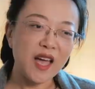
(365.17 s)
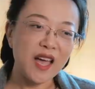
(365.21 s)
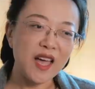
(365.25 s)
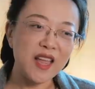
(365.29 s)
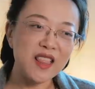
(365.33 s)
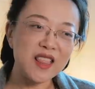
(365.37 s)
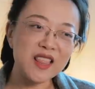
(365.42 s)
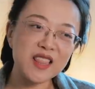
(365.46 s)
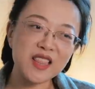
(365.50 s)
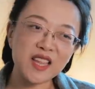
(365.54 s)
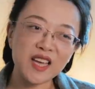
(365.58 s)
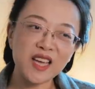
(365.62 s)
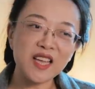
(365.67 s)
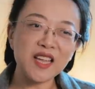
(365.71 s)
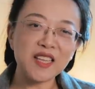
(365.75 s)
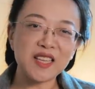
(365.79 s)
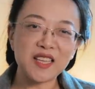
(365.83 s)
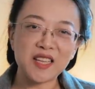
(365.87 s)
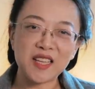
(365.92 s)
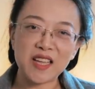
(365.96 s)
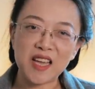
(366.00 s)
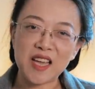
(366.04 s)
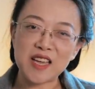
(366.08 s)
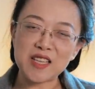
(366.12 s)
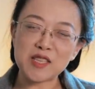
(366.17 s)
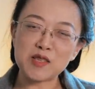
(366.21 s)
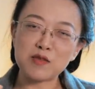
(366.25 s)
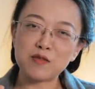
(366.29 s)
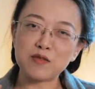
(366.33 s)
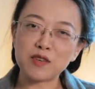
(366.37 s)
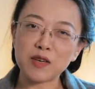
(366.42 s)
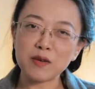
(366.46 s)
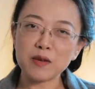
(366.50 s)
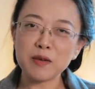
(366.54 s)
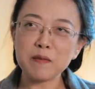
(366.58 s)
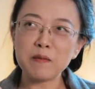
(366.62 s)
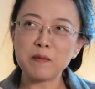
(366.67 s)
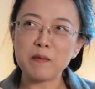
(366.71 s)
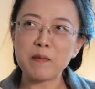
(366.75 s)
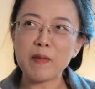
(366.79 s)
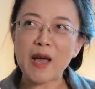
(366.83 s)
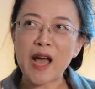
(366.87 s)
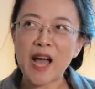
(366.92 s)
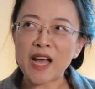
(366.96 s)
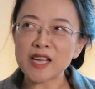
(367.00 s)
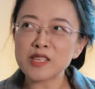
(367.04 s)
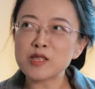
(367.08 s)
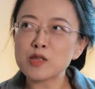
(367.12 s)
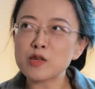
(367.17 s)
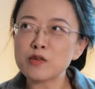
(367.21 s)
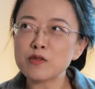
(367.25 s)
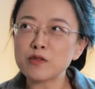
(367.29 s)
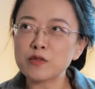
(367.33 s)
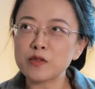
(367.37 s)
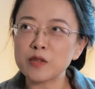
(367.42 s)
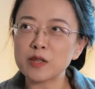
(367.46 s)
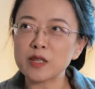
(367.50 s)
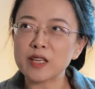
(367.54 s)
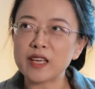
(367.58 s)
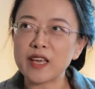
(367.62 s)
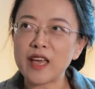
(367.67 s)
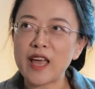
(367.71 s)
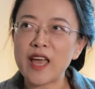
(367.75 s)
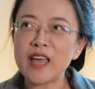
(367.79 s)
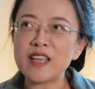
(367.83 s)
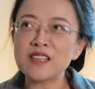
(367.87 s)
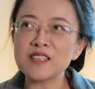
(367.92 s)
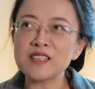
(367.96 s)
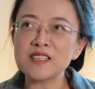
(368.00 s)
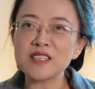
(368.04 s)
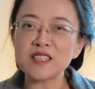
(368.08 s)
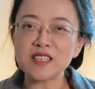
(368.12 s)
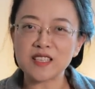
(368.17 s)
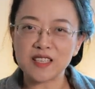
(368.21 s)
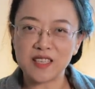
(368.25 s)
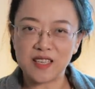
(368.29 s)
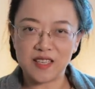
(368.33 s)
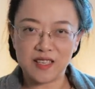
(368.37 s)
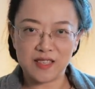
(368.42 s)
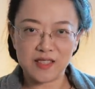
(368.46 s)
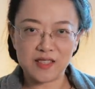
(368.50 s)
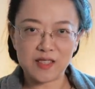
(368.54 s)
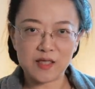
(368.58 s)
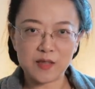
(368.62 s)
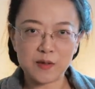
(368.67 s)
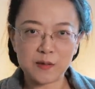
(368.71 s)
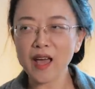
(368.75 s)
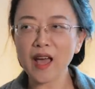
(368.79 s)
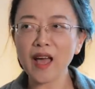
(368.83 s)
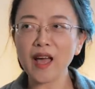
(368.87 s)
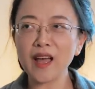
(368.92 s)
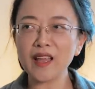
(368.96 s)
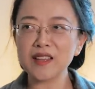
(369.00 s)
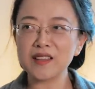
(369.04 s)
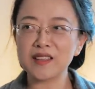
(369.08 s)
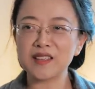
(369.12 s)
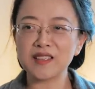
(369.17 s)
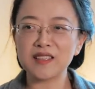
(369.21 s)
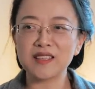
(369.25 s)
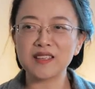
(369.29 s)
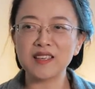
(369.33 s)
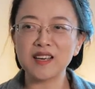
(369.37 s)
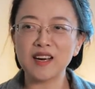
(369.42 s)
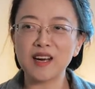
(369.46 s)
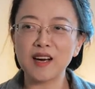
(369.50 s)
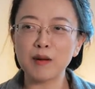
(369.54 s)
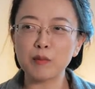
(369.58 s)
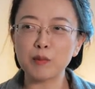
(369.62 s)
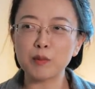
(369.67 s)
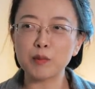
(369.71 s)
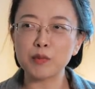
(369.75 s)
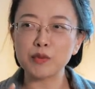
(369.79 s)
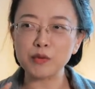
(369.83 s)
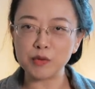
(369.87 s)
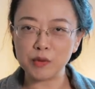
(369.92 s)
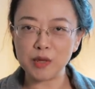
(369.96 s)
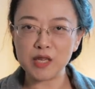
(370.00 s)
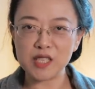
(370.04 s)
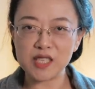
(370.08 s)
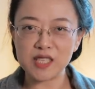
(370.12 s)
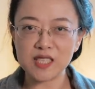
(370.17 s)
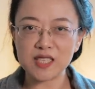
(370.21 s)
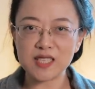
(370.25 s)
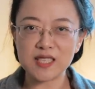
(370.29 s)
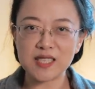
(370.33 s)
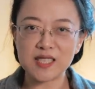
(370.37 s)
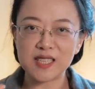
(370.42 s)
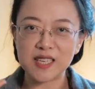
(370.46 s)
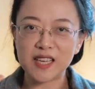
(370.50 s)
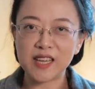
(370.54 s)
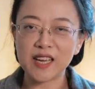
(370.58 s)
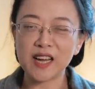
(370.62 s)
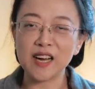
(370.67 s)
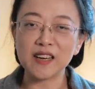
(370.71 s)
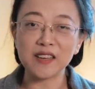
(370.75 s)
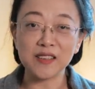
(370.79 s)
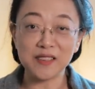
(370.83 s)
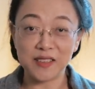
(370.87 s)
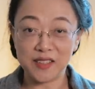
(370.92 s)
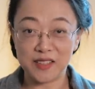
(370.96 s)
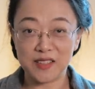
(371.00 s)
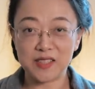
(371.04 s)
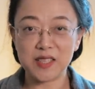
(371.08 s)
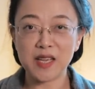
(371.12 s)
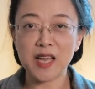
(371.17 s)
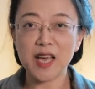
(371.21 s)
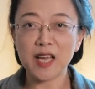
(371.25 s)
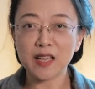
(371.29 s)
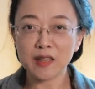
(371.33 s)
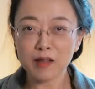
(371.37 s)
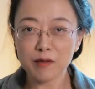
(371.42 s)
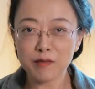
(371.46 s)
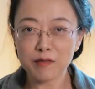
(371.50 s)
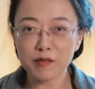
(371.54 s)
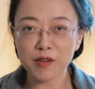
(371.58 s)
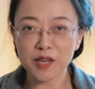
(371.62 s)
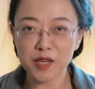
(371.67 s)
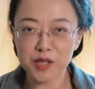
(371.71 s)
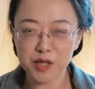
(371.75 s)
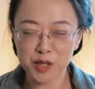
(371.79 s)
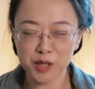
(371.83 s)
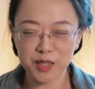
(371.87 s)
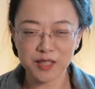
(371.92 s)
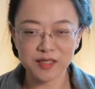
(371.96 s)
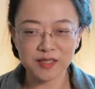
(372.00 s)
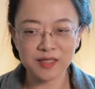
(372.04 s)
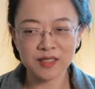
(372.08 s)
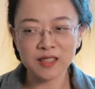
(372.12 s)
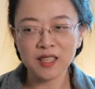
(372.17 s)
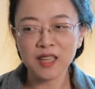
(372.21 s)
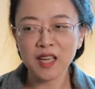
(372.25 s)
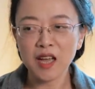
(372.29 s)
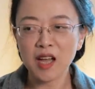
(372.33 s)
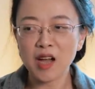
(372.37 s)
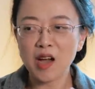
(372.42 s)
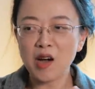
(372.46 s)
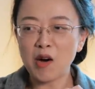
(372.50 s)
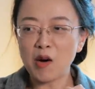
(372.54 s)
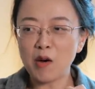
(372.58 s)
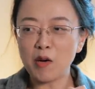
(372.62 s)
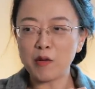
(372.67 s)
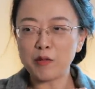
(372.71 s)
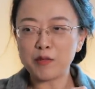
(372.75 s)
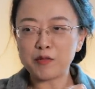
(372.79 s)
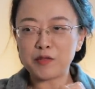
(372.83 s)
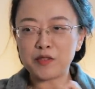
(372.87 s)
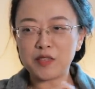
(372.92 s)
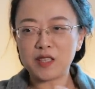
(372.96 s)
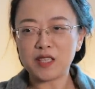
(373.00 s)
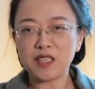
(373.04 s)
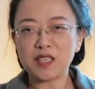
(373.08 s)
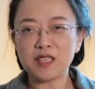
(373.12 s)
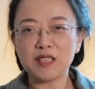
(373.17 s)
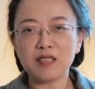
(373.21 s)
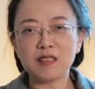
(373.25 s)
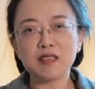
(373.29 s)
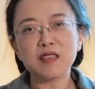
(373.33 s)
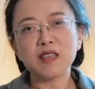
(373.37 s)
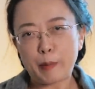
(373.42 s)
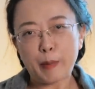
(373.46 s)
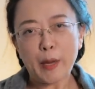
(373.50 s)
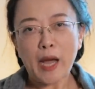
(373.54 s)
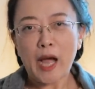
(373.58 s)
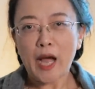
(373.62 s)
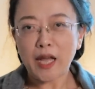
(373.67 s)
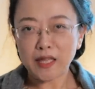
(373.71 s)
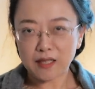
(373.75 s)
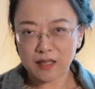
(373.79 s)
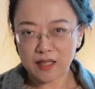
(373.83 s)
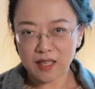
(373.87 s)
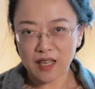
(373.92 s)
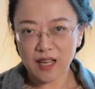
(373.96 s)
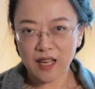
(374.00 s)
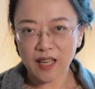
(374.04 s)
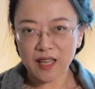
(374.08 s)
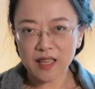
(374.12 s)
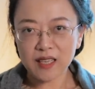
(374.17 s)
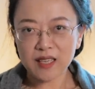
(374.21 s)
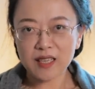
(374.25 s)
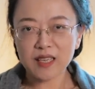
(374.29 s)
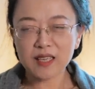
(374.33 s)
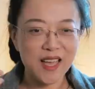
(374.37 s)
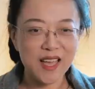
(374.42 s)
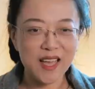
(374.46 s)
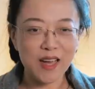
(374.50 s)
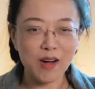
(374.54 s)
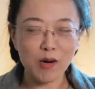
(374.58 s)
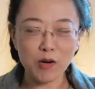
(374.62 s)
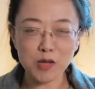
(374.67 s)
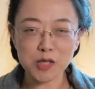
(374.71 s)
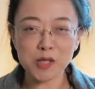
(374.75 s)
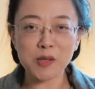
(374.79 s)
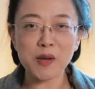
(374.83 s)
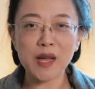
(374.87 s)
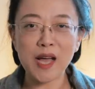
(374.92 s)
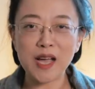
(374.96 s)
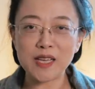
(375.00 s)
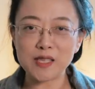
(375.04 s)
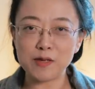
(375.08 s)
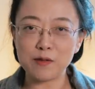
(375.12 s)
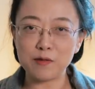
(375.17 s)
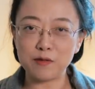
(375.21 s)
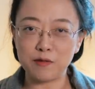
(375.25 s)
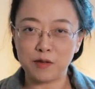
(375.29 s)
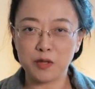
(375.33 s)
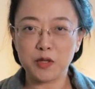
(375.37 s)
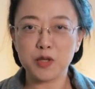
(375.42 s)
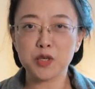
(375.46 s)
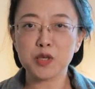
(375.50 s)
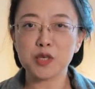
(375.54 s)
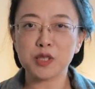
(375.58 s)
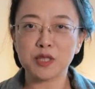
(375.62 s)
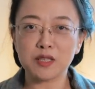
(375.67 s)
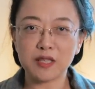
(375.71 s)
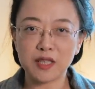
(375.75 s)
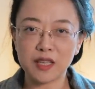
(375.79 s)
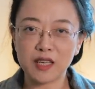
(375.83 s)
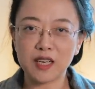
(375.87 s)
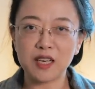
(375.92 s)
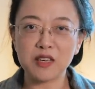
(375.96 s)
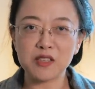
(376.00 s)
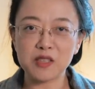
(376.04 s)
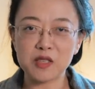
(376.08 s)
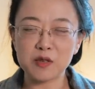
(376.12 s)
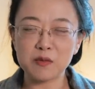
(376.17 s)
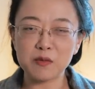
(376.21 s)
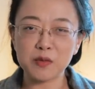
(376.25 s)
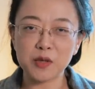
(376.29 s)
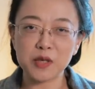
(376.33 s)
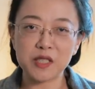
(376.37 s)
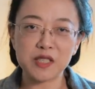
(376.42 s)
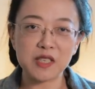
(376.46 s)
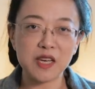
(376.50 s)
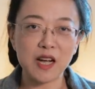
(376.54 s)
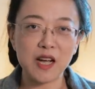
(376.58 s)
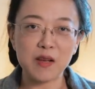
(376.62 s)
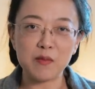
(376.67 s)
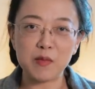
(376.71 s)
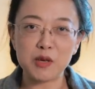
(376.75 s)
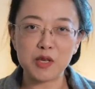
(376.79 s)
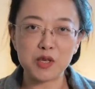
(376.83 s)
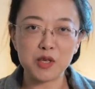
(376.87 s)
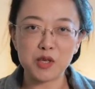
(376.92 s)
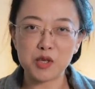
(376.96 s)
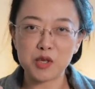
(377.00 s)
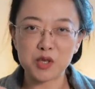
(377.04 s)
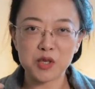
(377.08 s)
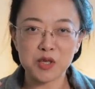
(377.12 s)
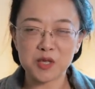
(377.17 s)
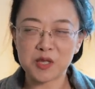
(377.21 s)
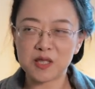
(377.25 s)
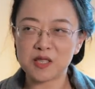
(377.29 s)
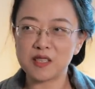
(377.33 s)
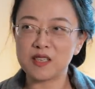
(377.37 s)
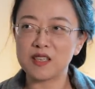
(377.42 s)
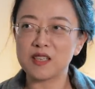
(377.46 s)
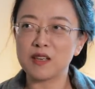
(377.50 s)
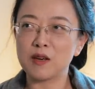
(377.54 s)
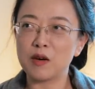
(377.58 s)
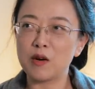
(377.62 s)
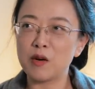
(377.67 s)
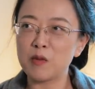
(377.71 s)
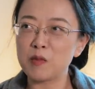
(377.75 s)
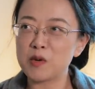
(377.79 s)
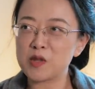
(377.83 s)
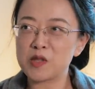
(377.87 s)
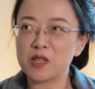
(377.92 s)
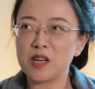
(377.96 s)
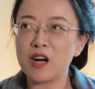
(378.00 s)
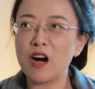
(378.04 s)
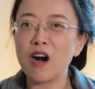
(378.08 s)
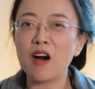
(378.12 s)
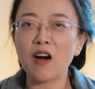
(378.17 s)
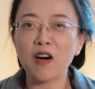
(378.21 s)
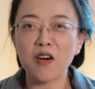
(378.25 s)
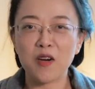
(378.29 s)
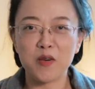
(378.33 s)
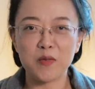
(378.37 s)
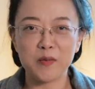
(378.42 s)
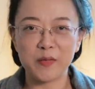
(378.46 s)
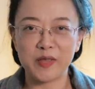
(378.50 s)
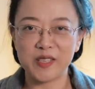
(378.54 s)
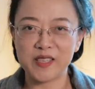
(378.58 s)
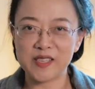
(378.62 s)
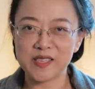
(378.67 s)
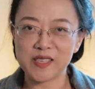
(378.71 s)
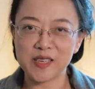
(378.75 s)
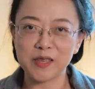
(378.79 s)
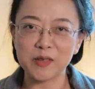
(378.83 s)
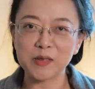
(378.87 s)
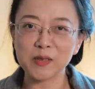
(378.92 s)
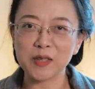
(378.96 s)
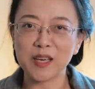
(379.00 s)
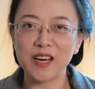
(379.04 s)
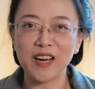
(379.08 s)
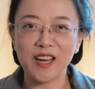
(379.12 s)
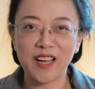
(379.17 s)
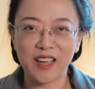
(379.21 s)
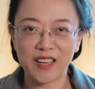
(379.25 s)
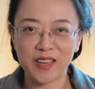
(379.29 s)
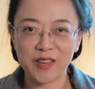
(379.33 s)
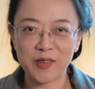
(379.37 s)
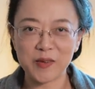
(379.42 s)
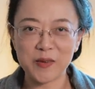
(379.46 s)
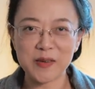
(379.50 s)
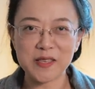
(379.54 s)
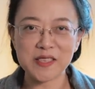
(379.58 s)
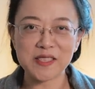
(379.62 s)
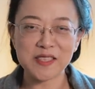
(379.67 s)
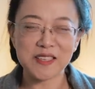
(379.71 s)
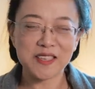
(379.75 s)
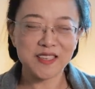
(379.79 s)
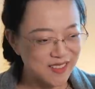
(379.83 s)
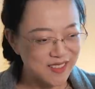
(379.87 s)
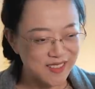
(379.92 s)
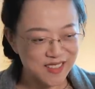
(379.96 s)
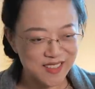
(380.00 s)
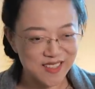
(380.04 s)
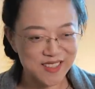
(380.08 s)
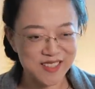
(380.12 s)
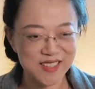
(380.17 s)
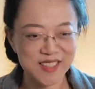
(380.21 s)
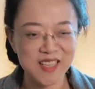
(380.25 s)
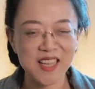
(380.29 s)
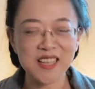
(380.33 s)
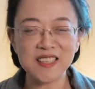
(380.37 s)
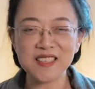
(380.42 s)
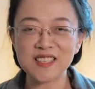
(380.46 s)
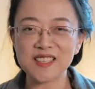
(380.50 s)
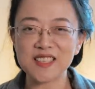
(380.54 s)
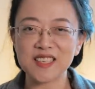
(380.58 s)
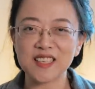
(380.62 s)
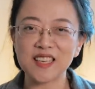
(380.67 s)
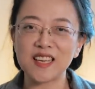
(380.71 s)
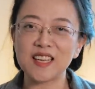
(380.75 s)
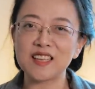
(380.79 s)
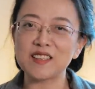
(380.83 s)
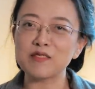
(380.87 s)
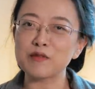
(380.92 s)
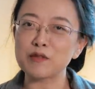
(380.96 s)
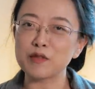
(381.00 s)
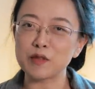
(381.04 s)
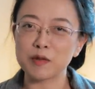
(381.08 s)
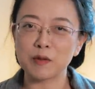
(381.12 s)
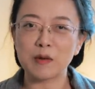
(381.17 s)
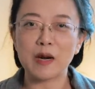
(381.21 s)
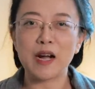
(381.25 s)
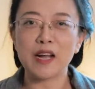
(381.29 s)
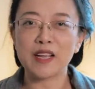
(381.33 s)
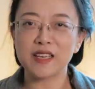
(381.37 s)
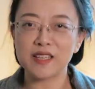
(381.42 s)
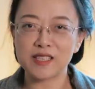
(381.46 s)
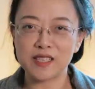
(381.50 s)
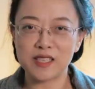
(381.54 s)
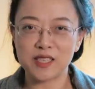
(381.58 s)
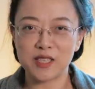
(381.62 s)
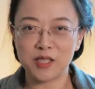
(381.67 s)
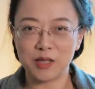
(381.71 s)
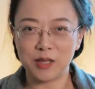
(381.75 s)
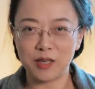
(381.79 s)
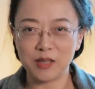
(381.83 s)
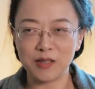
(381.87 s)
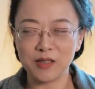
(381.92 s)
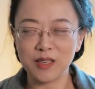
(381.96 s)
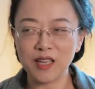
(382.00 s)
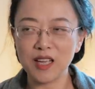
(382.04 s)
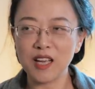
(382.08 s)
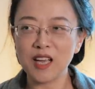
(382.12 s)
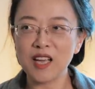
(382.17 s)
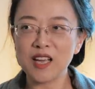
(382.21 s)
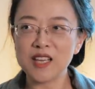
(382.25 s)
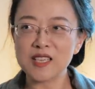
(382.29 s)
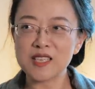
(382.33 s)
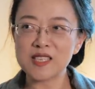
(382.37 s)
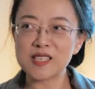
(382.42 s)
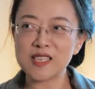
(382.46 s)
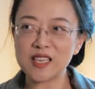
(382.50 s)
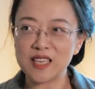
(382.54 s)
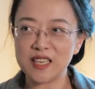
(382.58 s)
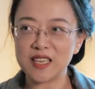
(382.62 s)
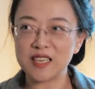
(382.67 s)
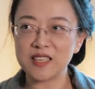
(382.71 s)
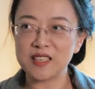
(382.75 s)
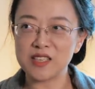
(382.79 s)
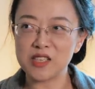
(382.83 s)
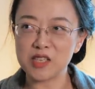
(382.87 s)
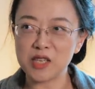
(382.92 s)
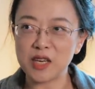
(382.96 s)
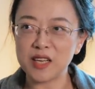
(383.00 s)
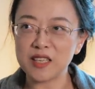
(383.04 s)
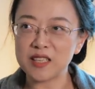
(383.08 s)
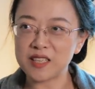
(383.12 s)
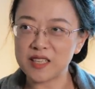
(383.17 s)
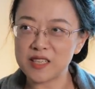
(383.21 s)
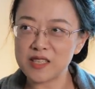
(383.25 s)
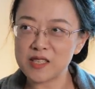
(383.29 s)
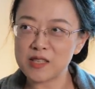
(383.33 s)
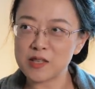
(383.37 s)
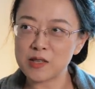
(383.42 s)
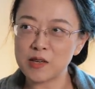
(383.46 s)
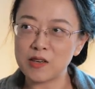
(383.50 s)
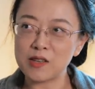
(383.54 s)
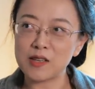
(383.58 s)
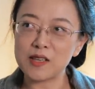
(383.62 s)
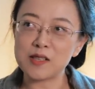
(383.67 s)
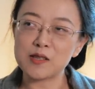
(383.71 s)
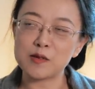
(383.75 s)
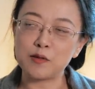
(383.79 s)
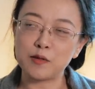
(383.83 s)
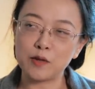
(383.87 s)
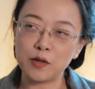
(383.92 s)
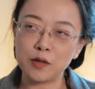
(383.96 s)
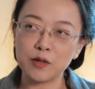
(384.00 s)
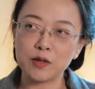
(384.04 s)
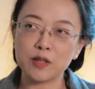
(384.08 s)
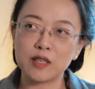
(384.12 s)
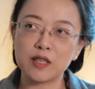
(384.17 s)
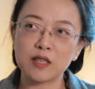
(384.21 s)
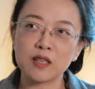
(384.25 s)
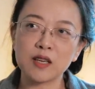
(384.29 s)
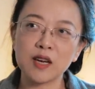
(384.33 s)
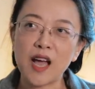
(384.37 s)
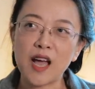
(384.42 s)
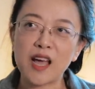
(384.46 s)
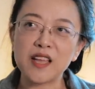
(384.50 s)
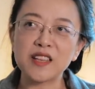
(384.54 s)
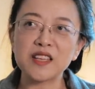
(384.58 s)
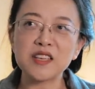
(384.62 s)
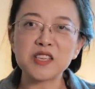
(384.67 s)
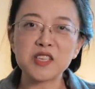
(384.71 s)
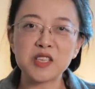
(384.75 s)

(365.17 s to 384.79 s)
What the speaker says: And then it's very masterfully ending it at the Bu Guanjing scene on the television of the bad guy.Also has a version in contemporary time and just almost a harmless old guy who is attending a variety show, singing a Chinese song as a foreigner. And then